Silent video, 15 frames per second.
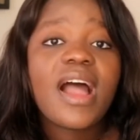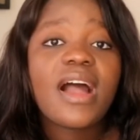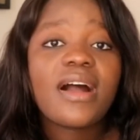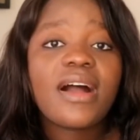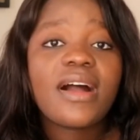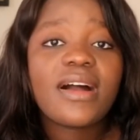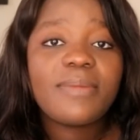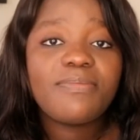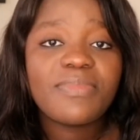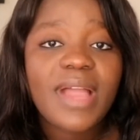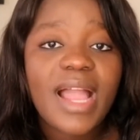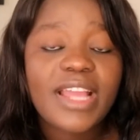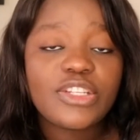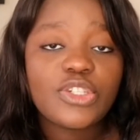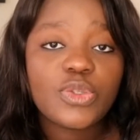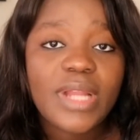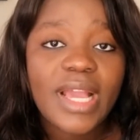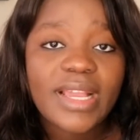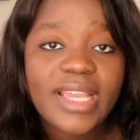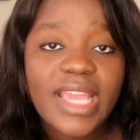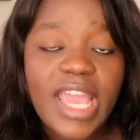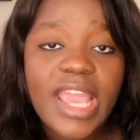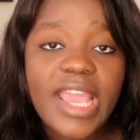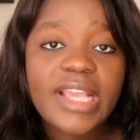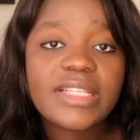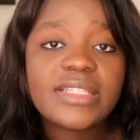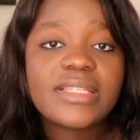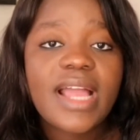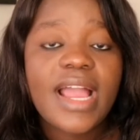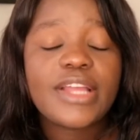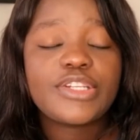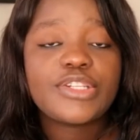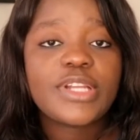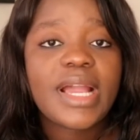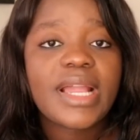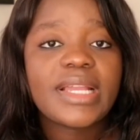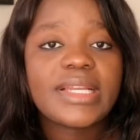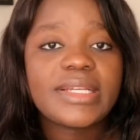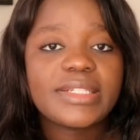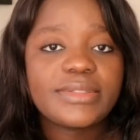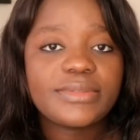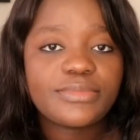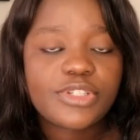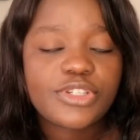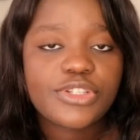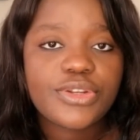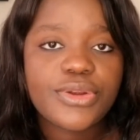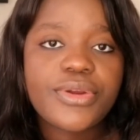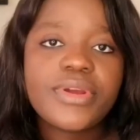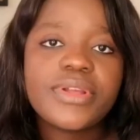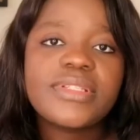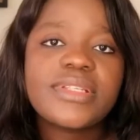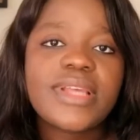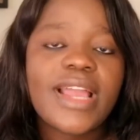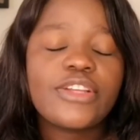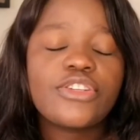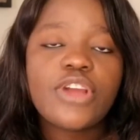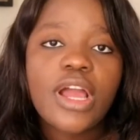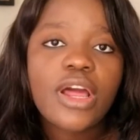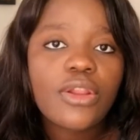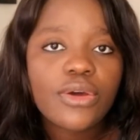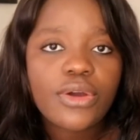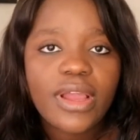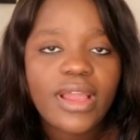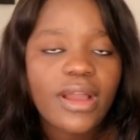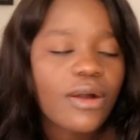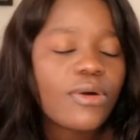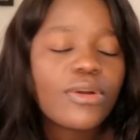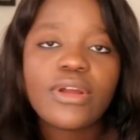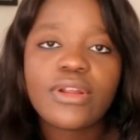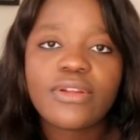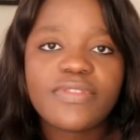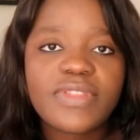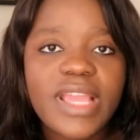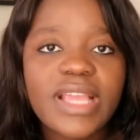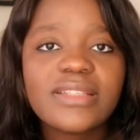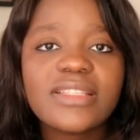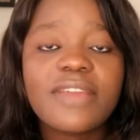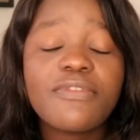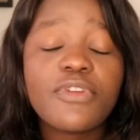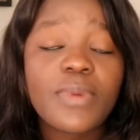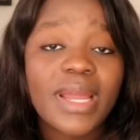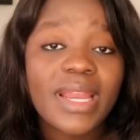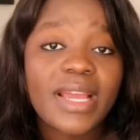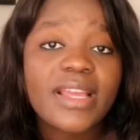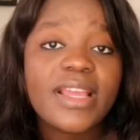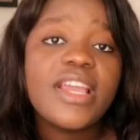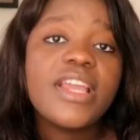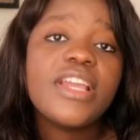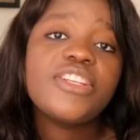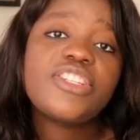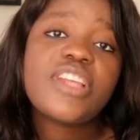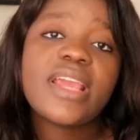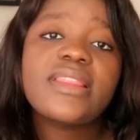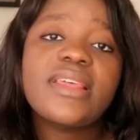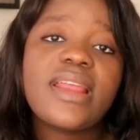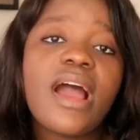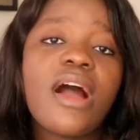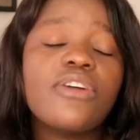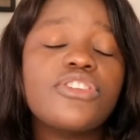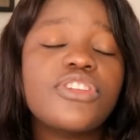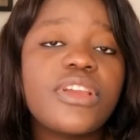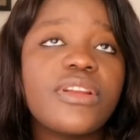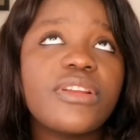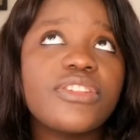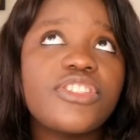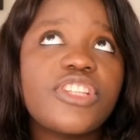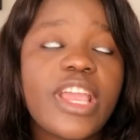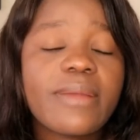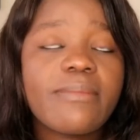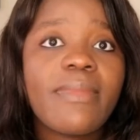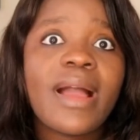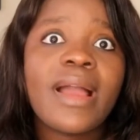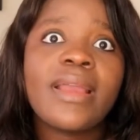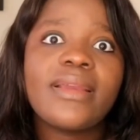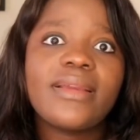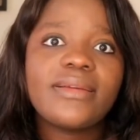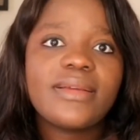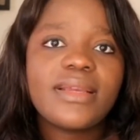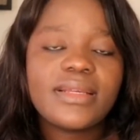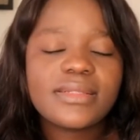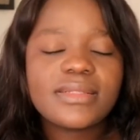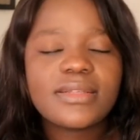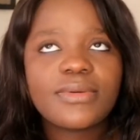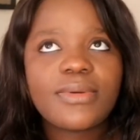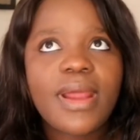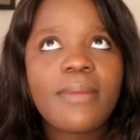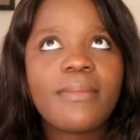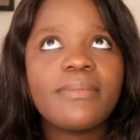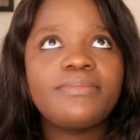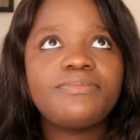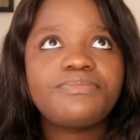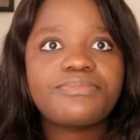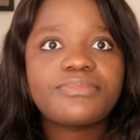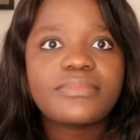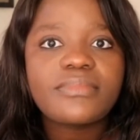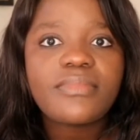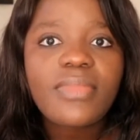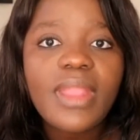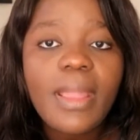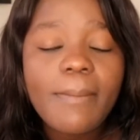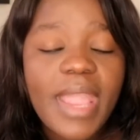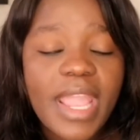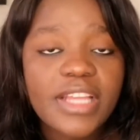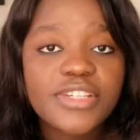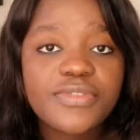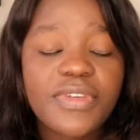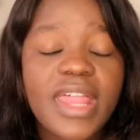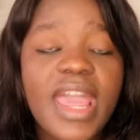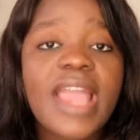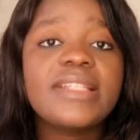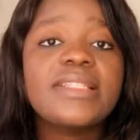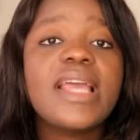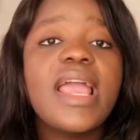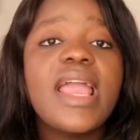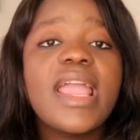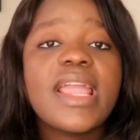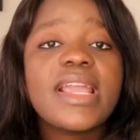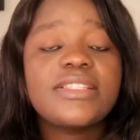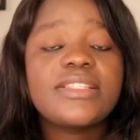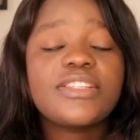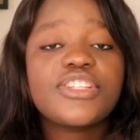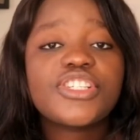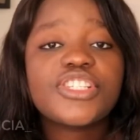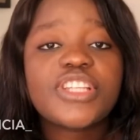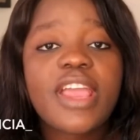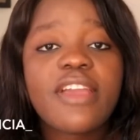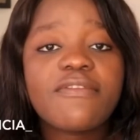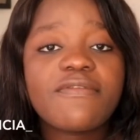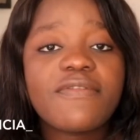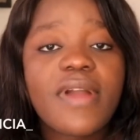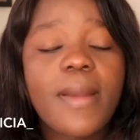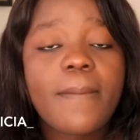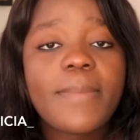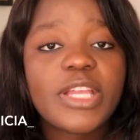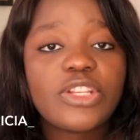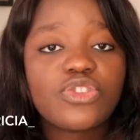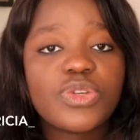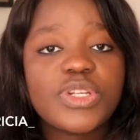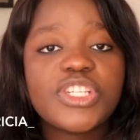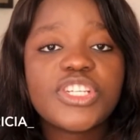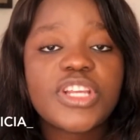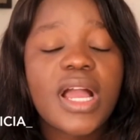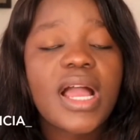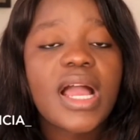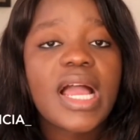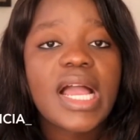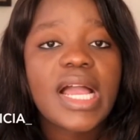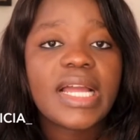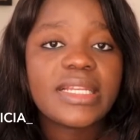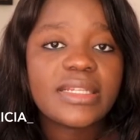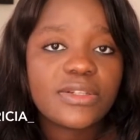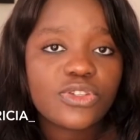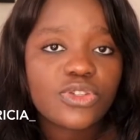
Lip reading: I do like cakes, I do like desserts, I do have a whole lot of things. If you wanna check that out, you can check my Instagram page for that. It's Chef Patricia